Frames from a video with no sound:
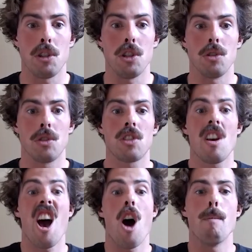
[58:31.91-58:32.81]
to produce,
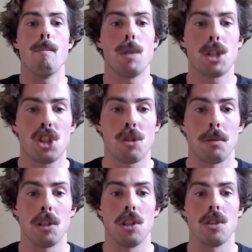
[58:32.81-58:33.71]
how much to
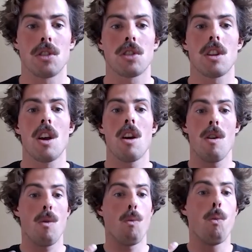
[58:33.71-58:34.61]
produce,
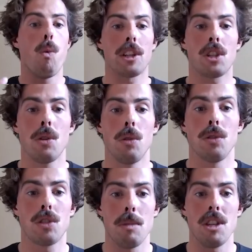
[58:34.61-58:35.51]
what
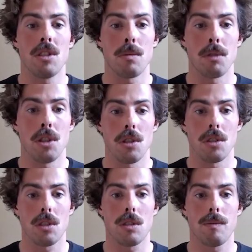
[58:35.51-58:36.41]
tools to be used to
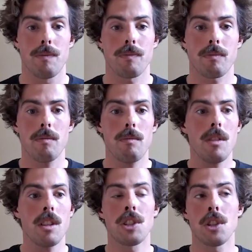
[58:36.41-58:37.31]
produce.
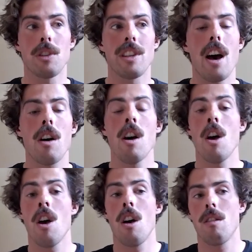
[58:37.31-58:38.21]
So now,
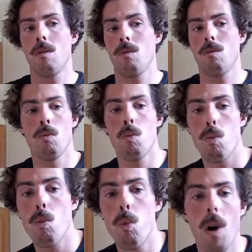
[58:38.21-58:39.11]

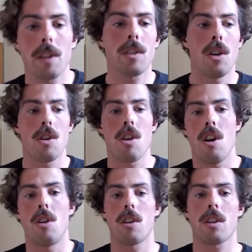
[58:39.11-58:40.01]
what are,
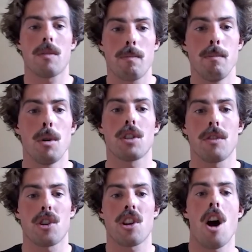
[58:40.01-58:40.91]
are most
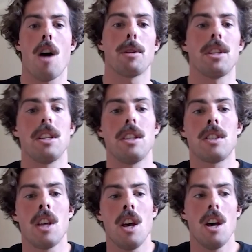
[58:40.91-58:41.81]
of our
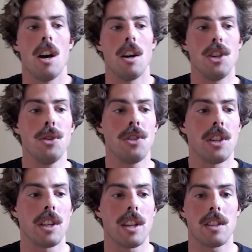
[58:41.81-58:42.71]
companies uh,
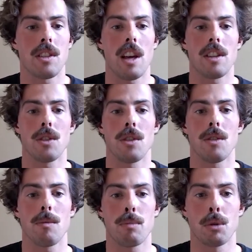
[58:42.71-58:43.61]
using as, as
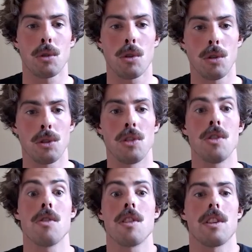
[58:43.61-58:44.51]
a protocol to
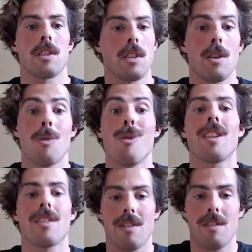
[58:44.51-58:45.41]
do this?
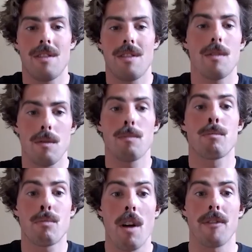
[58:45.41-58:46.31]
Well,
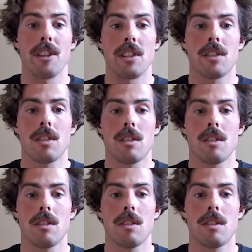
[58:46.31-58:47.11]
profits.